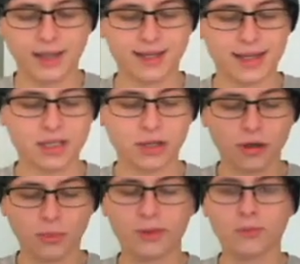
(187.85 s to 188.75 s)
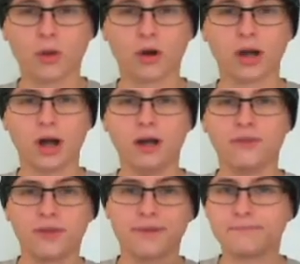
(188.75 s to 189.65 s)
You taste a little bit more
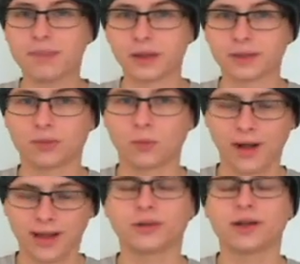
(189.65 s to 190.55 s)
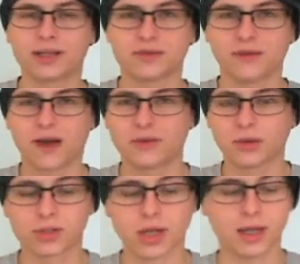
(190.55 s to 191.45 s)
of the melon, whatever it is, in 5
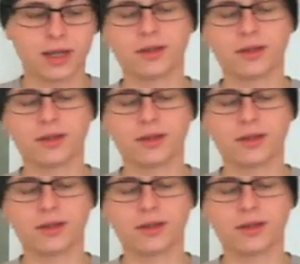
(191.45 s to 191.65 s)
volts.